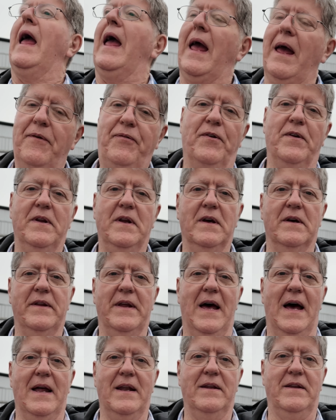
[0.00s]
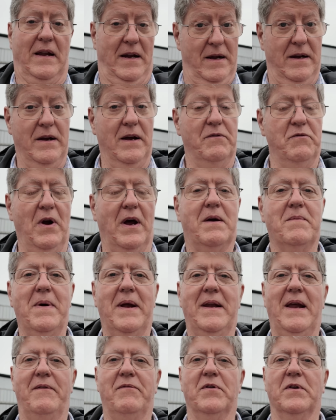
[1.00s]
If, on the other hand, I
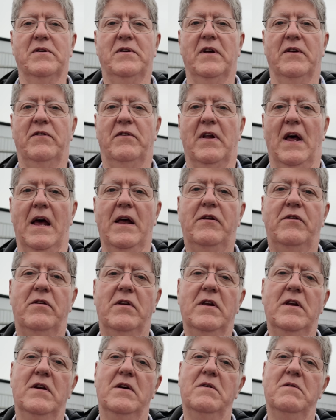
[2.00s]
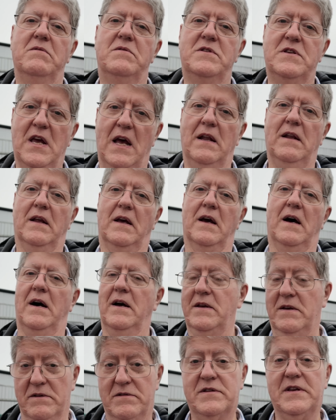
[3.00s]
recommend everyone does this, you tell the
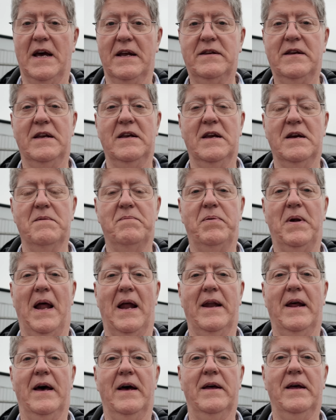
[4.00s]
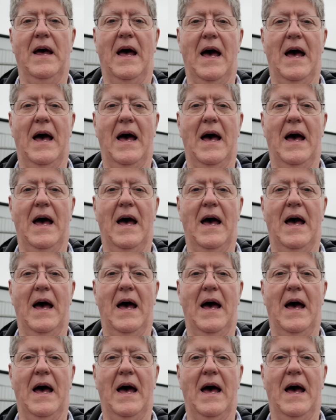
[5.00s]
car, you set in your planner,